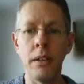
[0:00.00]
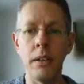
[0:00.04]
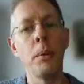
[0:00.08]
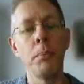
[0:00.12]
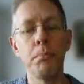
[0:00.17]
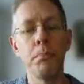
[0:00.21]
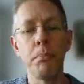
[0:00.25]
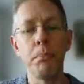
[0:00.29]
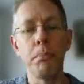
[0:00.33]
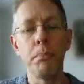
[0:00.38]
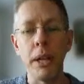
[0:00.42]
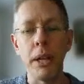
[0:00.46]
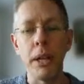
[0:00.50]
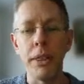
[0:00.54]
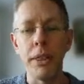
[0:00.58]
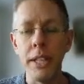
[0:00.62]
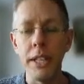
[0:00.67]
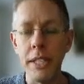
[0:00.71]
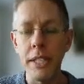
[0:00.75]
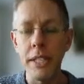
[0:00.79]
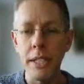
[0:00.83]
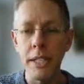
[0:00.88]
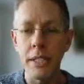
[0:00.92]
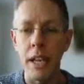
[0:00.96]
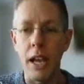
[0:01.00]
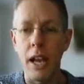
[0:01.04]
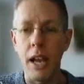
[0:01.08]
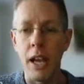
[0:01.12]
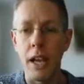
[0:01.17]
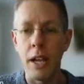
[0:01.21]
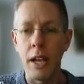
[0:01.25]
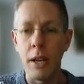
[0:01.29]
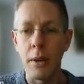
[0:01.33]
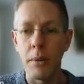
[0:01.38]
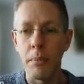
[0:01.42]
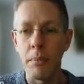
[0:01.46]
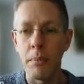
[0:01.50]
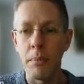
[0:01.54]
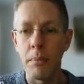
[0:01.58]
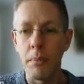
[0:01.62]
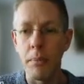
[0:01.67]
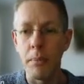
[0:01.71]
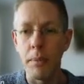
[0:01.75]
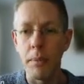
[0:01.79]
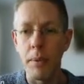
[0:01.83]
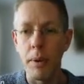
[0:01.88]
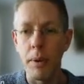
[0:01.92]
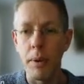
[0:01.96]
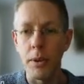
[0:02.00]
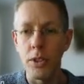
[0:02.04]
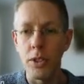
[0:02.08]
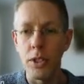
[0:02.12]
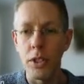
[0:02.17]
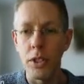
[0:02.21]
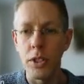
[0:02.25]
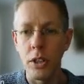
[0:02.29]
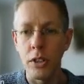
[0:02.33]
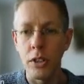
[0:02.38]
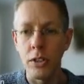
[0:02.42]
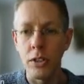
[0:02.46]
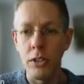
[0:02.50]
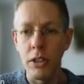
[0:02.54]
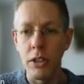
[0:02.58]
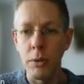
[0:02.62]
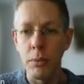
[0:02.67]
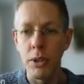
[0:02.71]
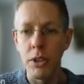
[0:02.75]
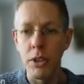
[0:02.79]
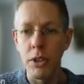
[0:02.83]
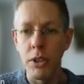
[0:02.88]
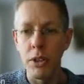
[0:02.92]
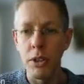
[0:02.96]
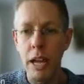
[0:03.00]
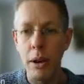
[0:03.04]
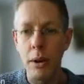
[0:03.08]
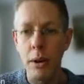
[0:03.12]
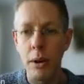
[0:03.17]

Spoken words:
But this is just on screen with you now,